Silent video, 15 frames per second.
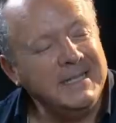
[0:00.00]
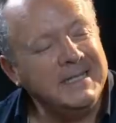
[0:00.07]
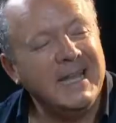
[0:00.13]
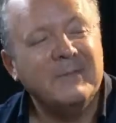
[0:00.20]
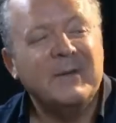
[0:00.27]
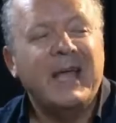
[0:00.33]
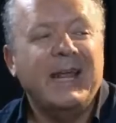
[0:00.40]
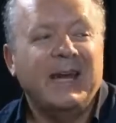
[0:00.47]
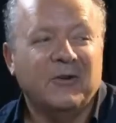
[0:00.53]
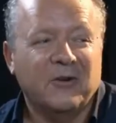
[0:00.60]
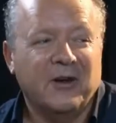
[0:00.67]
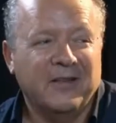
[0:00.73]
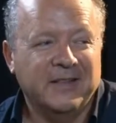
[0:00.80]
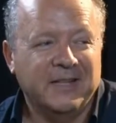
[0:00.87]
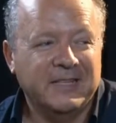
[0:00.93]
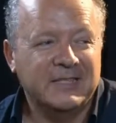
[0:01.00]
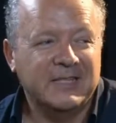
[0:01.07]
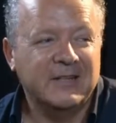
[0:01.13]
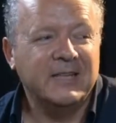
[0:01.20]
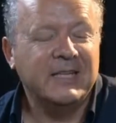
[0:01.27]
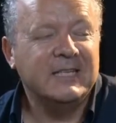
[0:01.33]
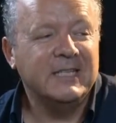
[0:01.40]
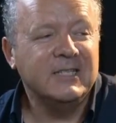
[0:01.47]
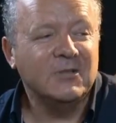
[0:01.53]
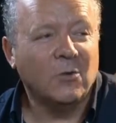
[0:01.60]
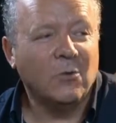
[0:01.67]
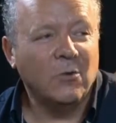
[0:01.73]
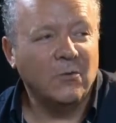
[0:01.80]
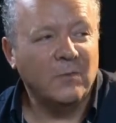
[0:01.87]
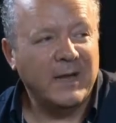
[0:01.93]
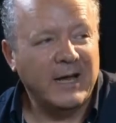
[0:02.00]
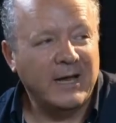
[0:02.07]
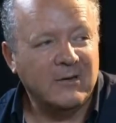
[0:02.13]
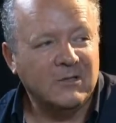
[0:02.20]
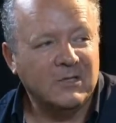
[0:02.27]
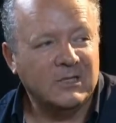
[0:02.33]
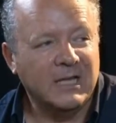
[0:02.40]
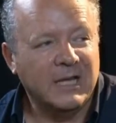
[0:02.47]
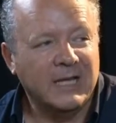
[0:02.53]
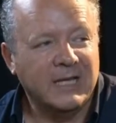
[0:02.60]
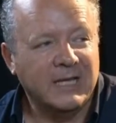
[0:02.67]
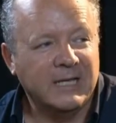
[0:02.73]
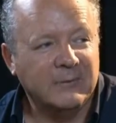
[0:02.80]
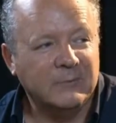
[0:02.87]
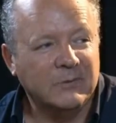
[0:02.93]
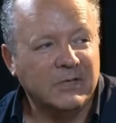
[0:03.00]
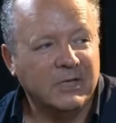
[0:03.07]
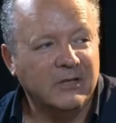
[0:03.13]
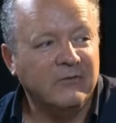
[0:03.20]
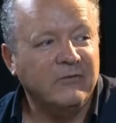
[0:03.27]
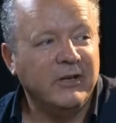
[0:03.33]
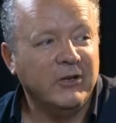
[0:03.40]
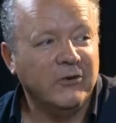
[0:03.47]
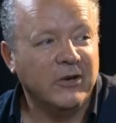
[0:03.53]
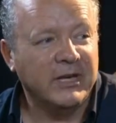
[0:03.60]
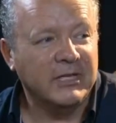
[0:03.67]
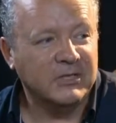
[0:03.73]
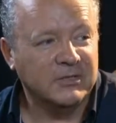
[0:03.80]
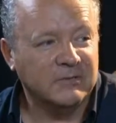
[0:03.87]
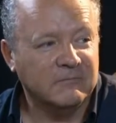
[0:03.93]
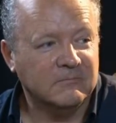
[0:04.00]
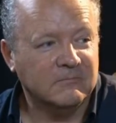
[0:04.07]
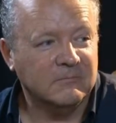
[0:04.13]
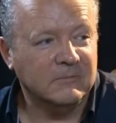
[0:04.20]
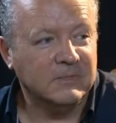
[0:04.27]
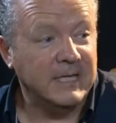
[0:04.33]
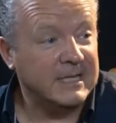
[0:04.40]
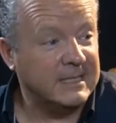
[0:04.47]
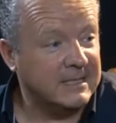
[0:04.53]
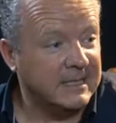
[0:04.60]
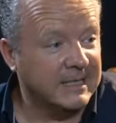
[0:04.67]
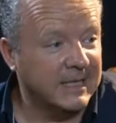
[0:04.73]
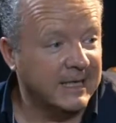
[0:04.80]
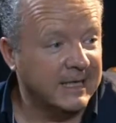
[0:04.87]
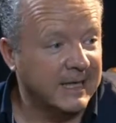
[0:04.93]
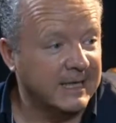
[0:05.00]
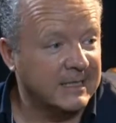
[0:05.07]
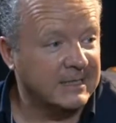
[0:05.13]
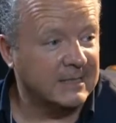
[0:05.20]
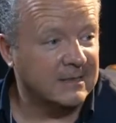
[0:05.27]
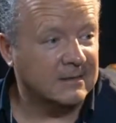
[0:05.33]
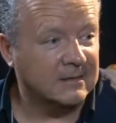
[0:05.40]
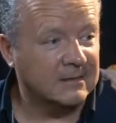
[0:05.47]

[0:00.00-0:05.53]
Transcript: need to get my head around this. So this is all about configuration testing, I guess. And,